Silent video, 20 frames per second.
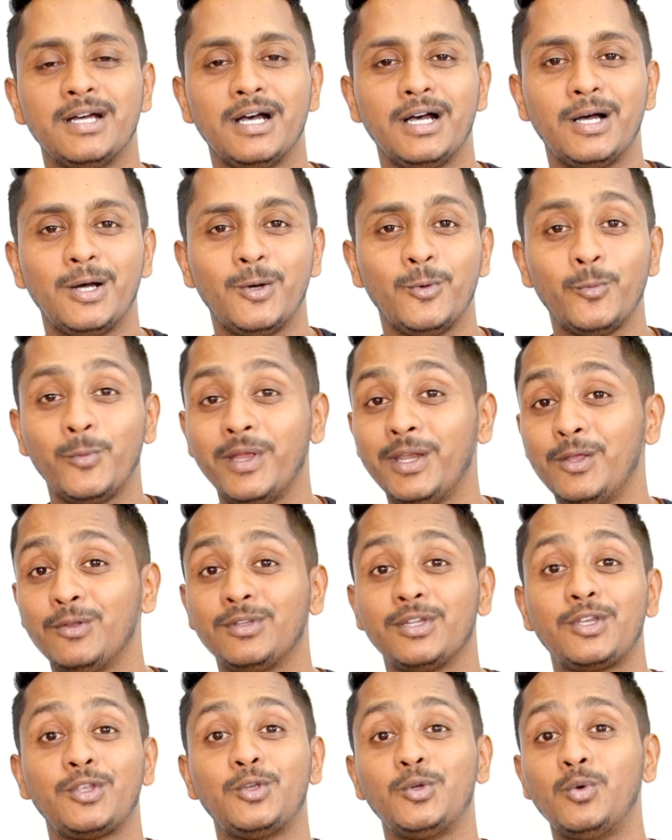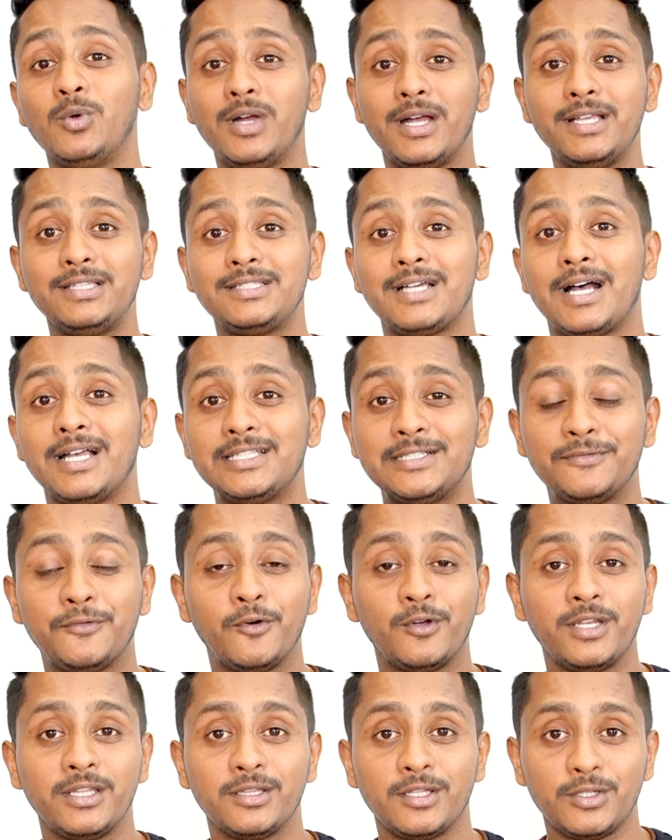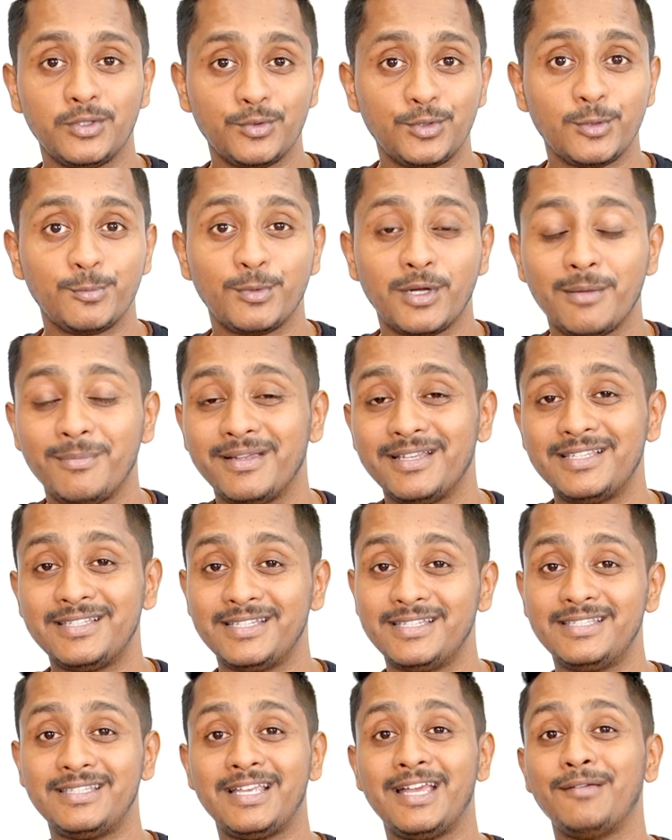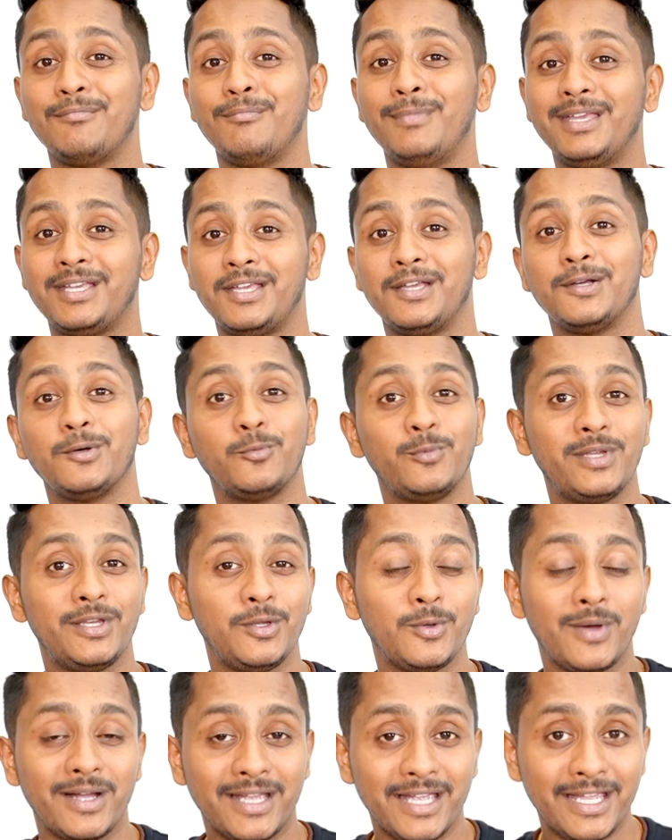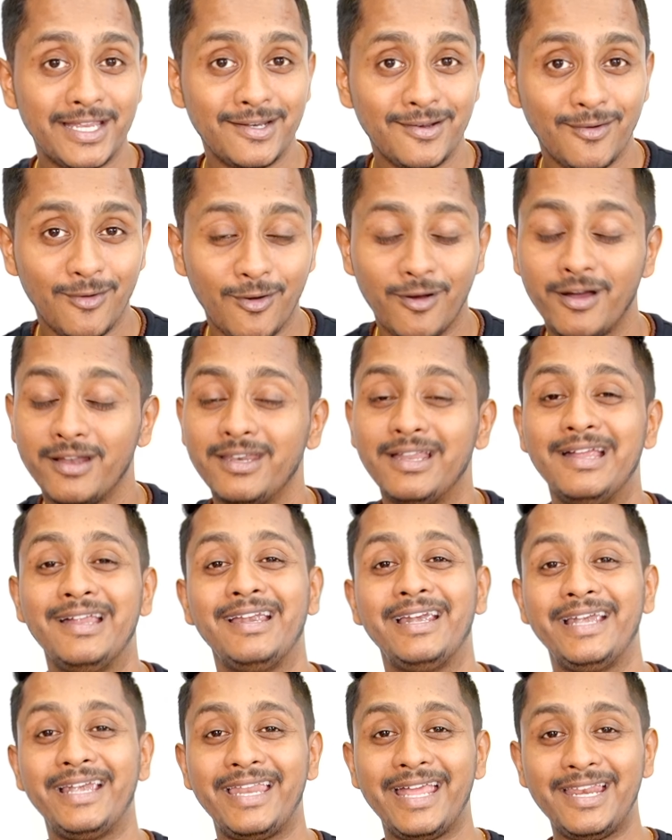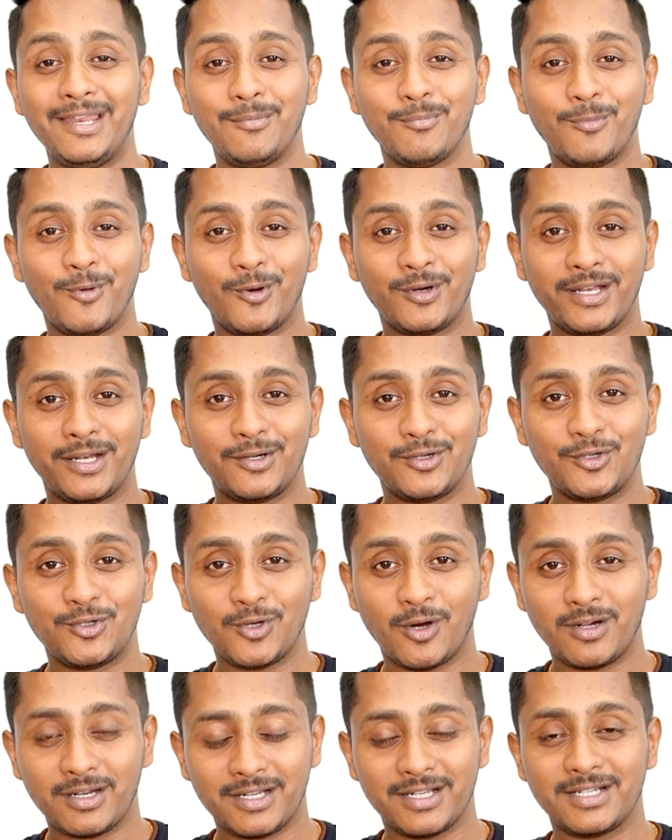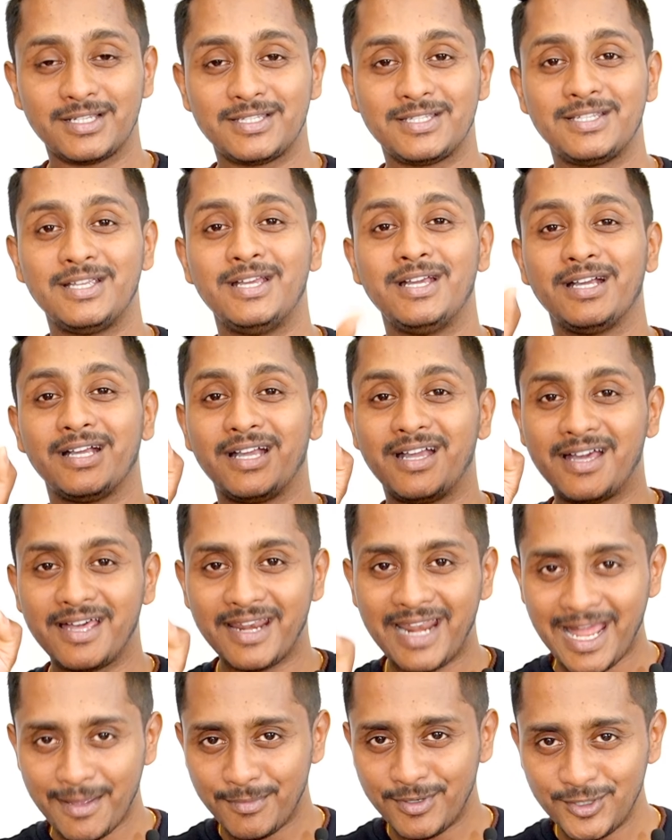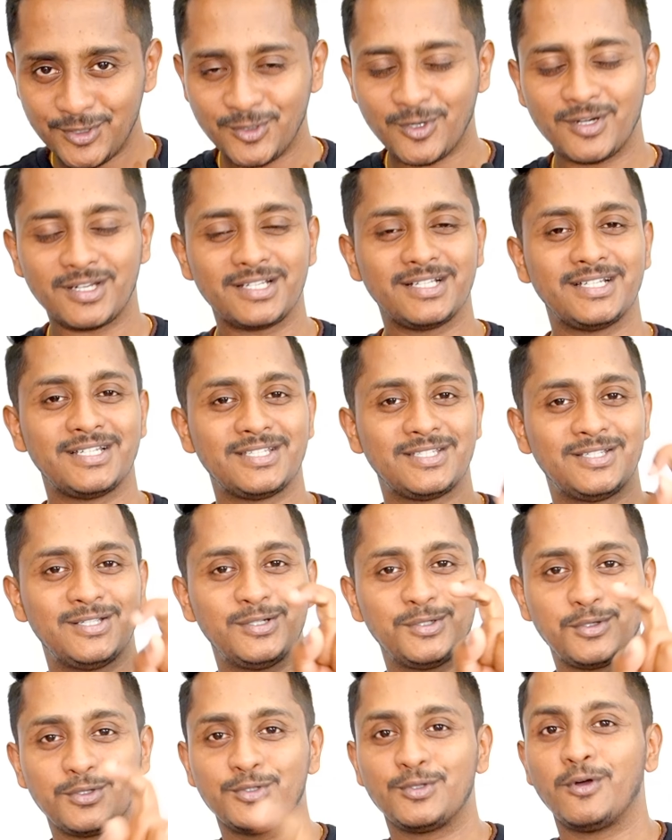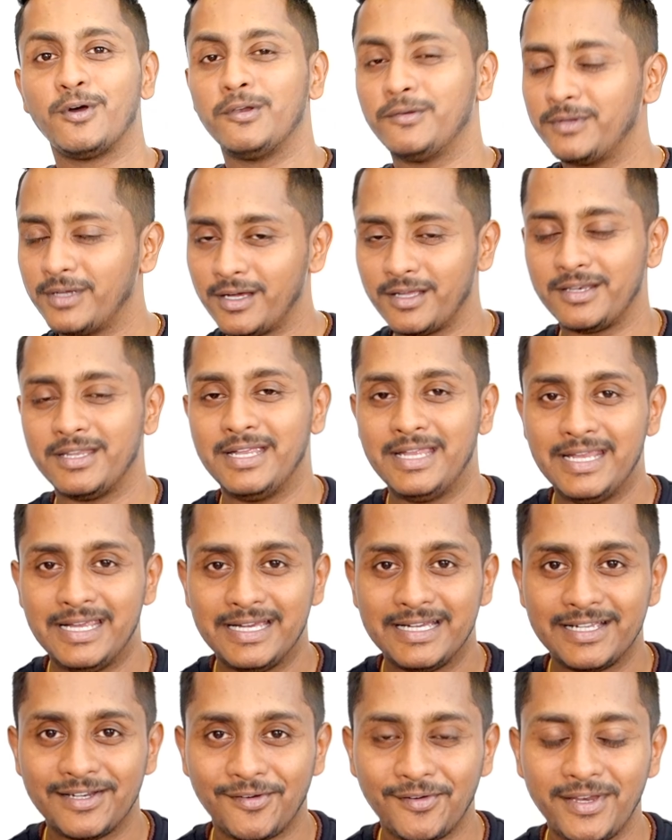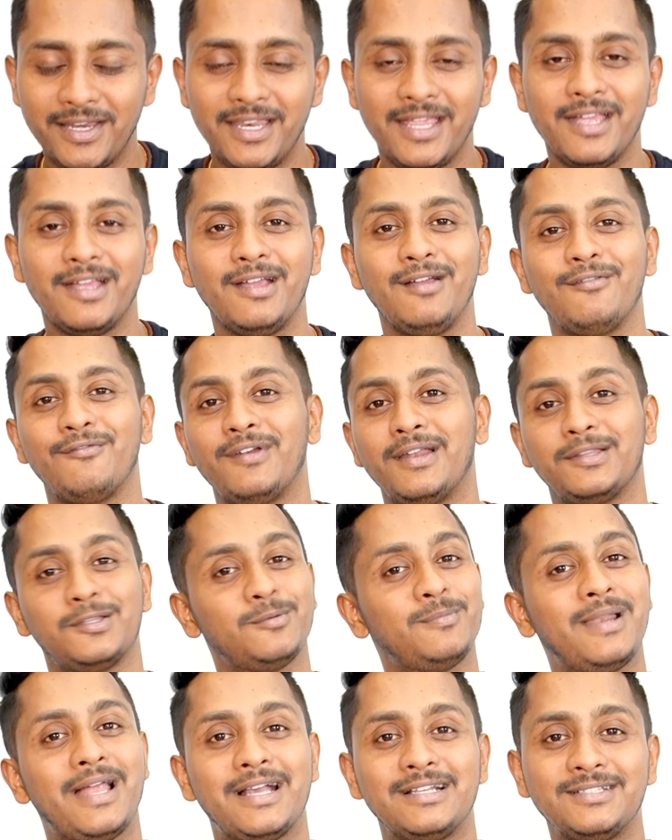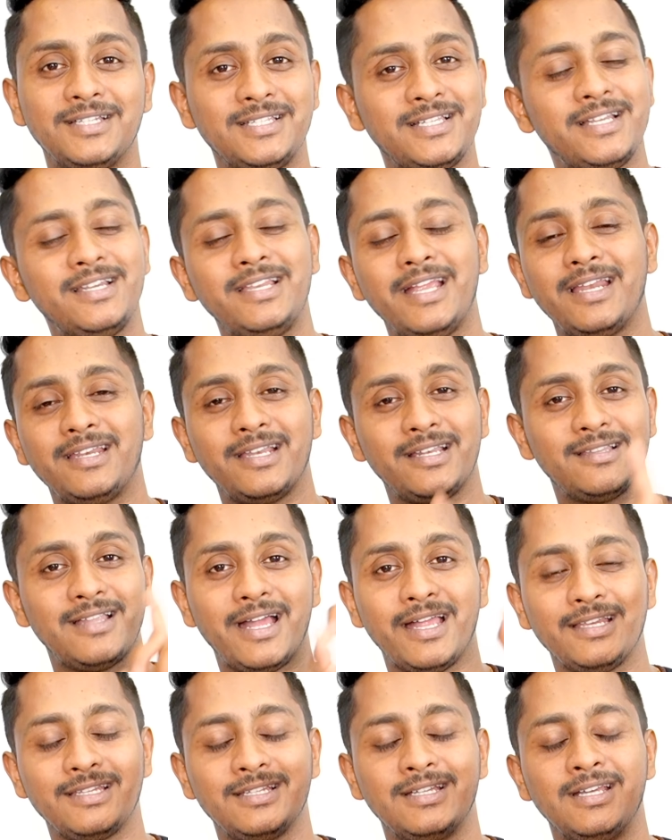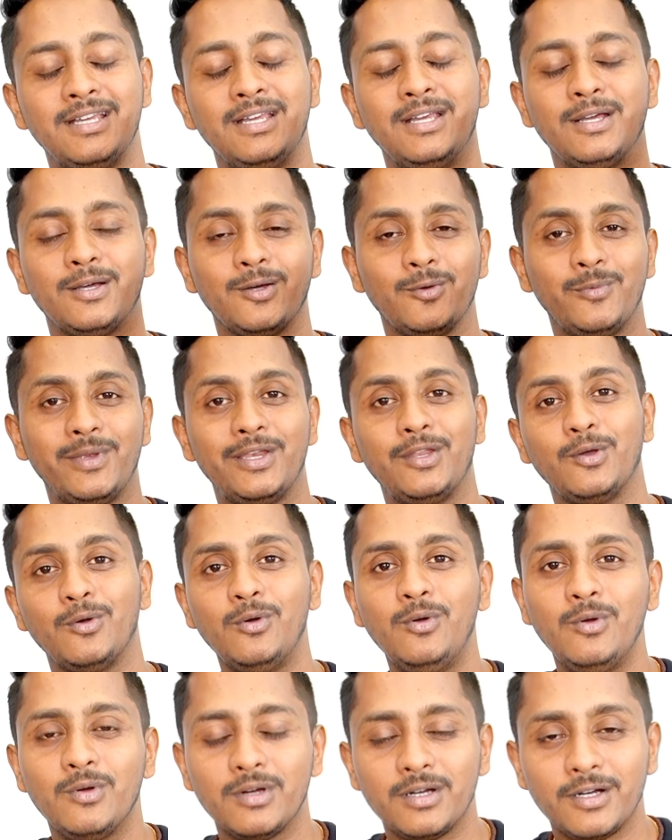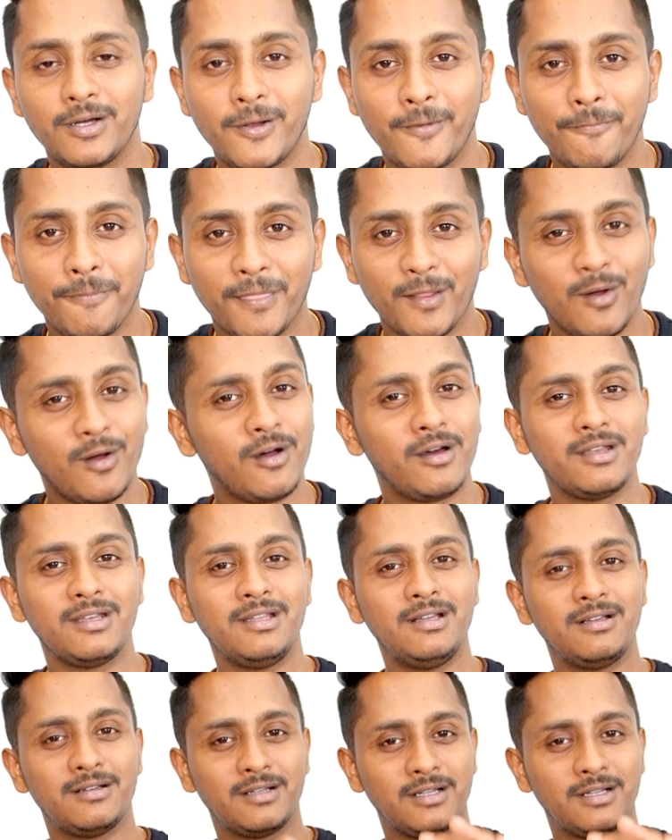video that you guys asked for in the YouTube comments. Yes, I'm making a video again on 10 important shortcuts, grammar shortcuts to solve your reading fill in the blanks. Recently I did that video on